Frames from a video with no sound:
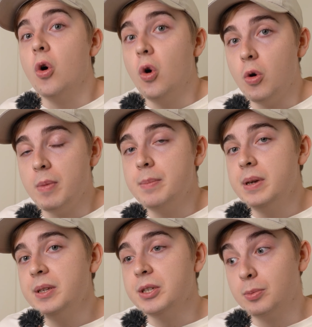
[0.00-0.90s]
Or
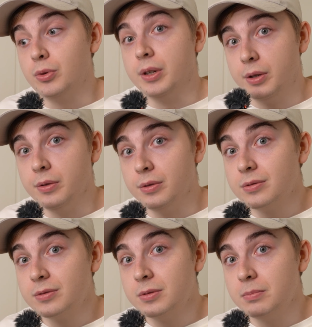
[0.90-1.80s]
maybe it is pretty good,
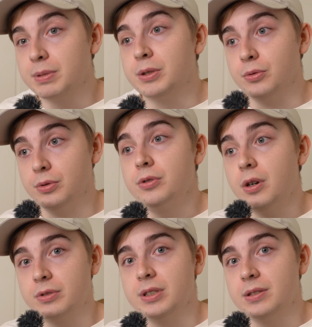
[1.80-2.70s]
but you do
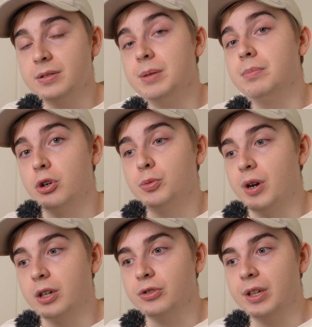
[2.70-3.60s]
notice in
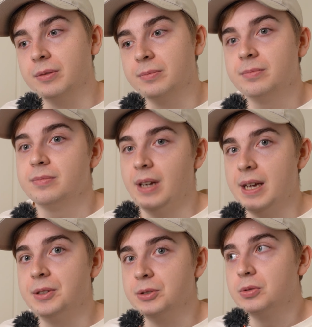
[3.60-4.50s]
post-production that,
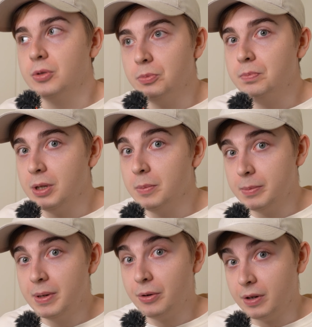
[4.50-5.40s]
hey, this could be a
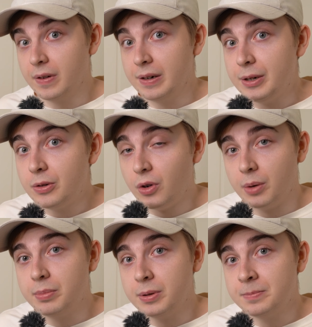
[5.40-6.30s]
bit better if I did
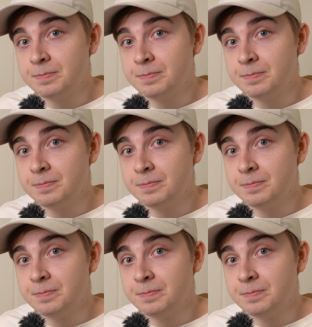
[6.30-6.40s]
crop.